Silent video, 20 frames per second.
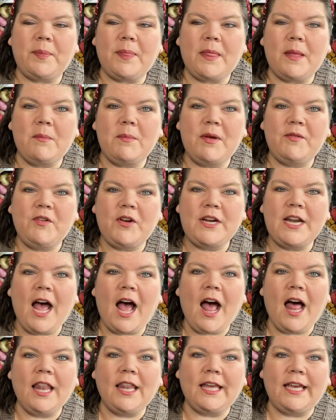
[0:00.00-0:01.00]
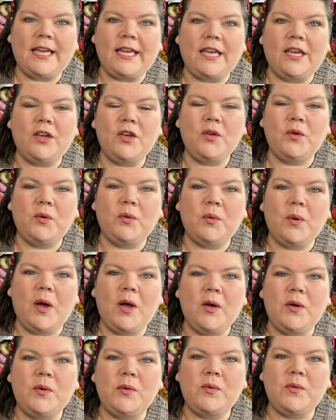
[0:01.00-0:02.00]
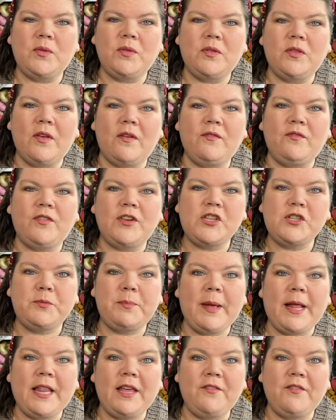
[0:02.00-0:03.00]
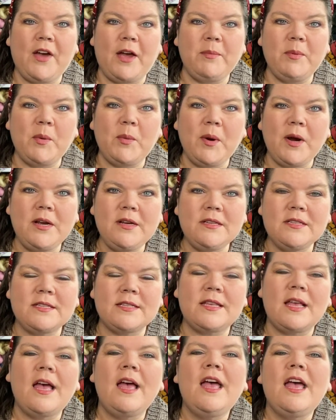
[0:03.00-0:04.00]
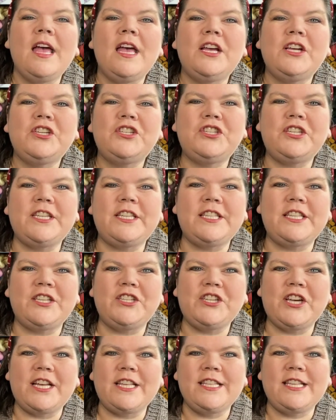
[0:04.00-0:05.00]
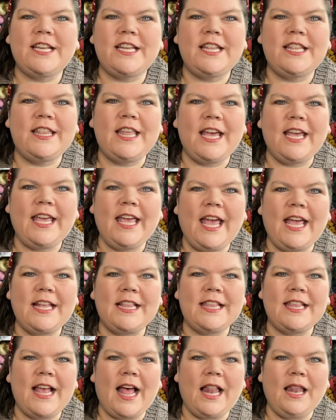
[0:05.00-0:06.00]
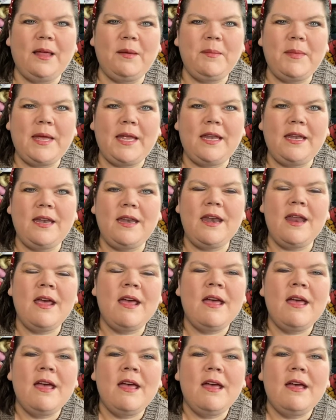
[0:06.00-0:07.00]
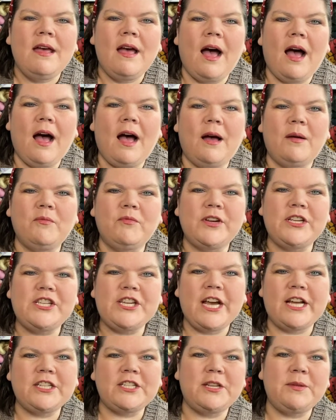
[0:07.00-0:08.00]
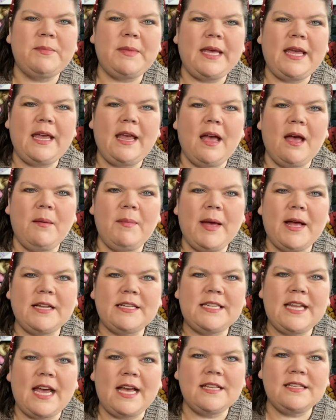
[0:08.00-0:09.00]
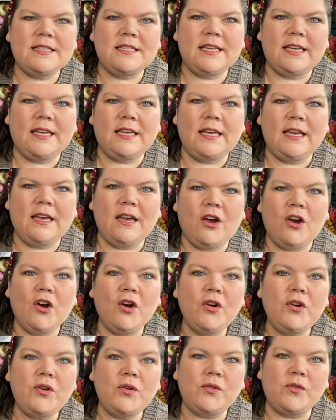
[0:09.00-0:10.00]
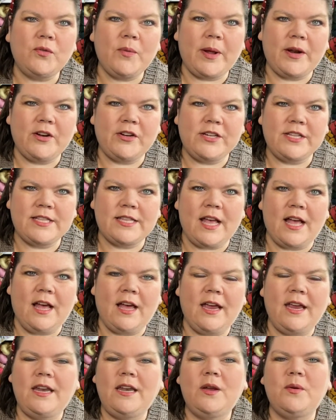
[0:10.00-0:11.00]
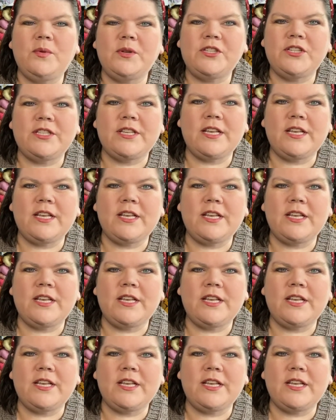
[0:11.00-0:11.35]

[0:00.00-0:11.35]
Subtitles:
my friend Holly, who owns Fish Belly Fiberworks. She suggested that Kate Salomon reach out to me about testing her new sweater design, which is a